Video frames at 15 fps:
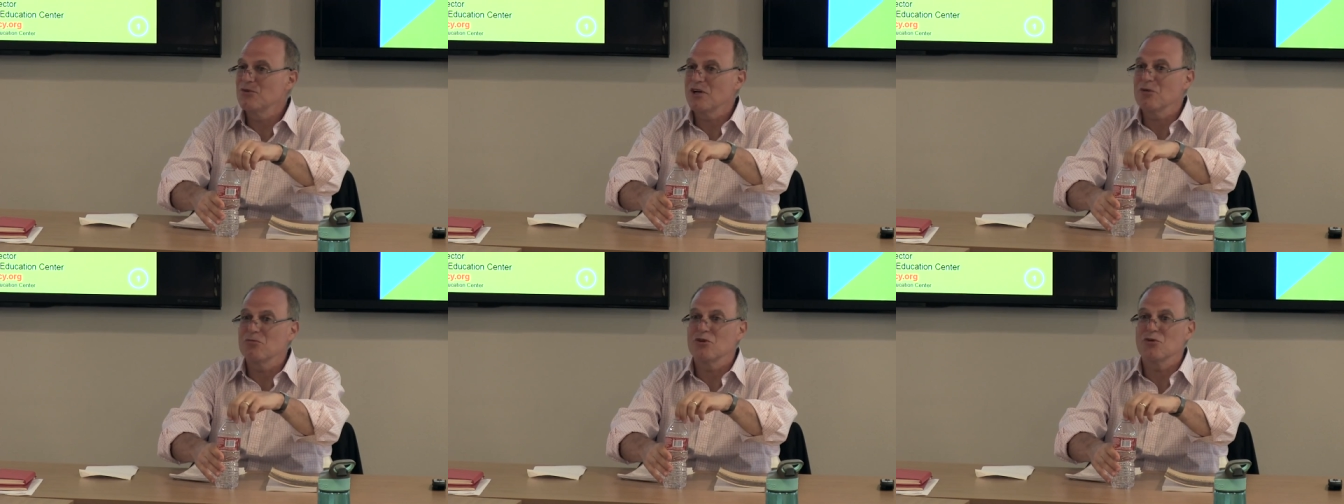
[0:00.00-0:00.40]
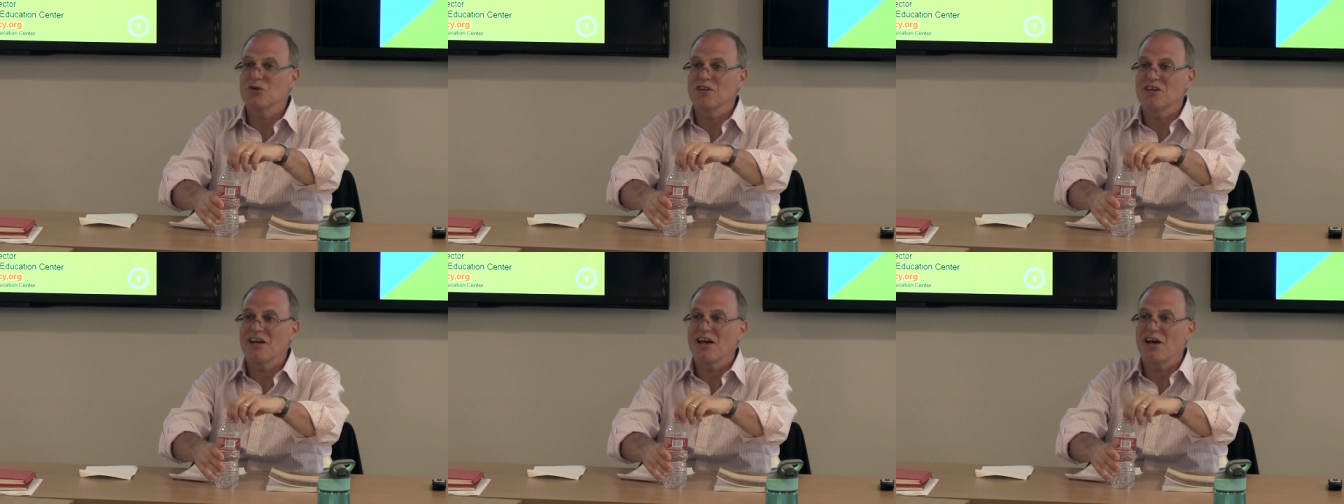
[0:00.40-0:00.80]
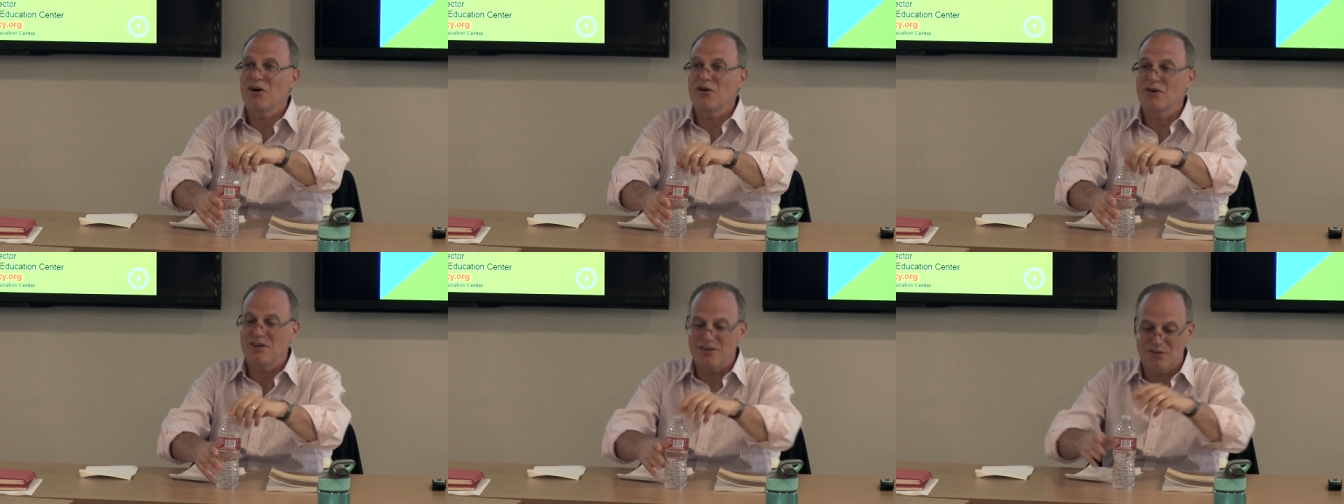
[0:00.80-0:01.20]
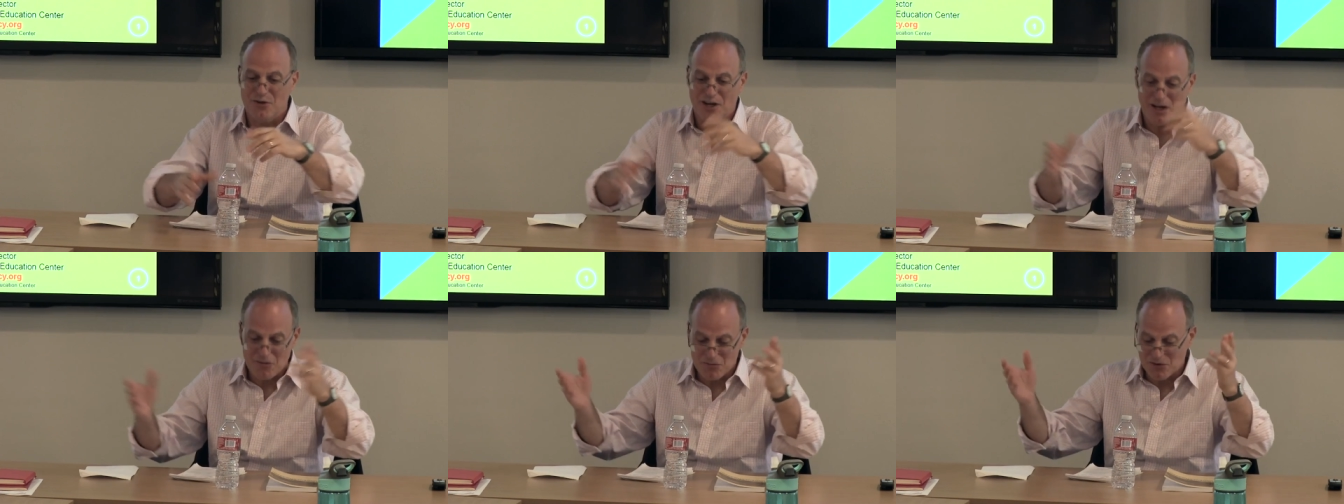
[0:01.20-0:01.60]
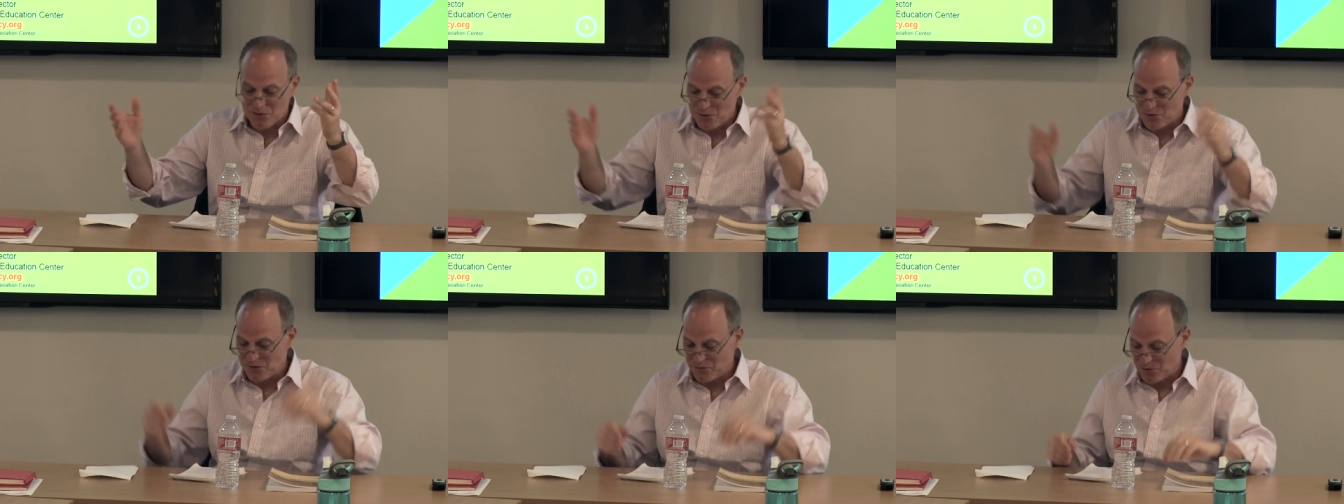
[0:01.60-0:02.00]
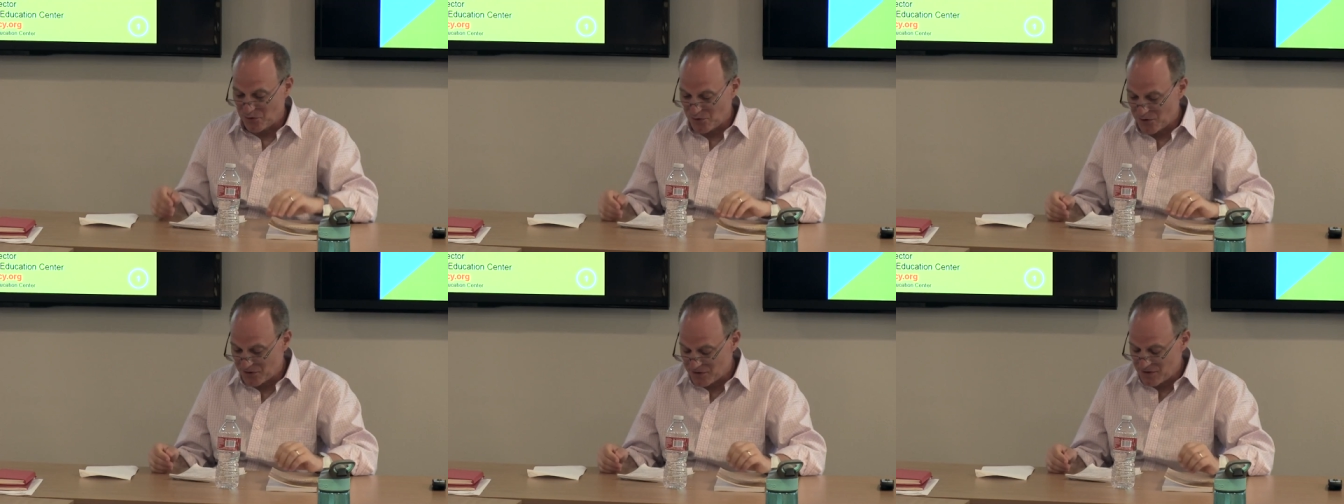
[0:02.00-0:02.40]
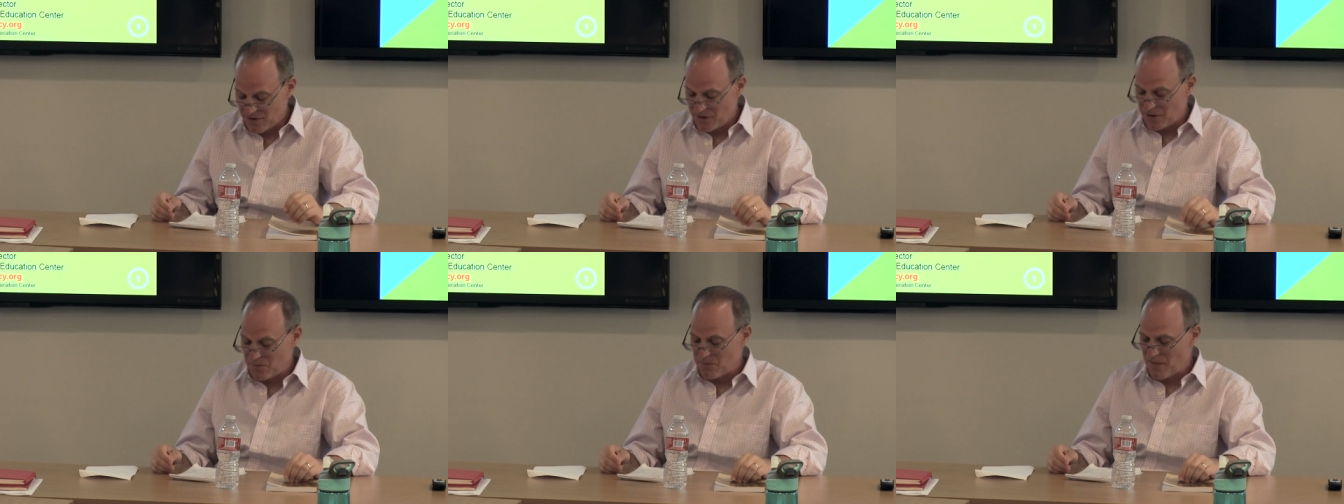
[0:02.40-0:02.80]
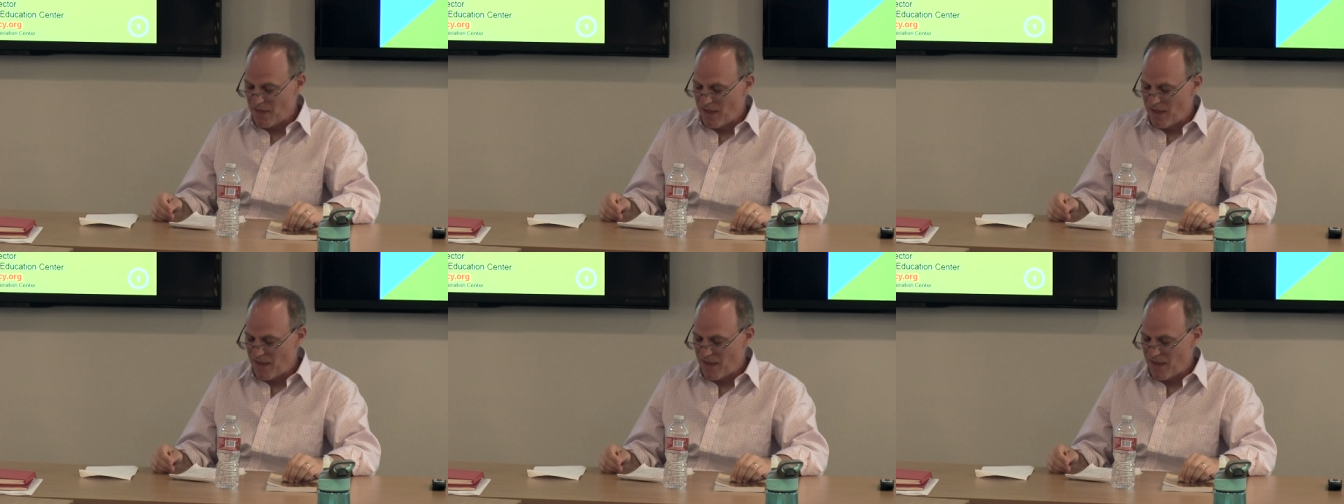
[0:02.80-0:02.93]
what I'm doing now, or have been doing for a long time.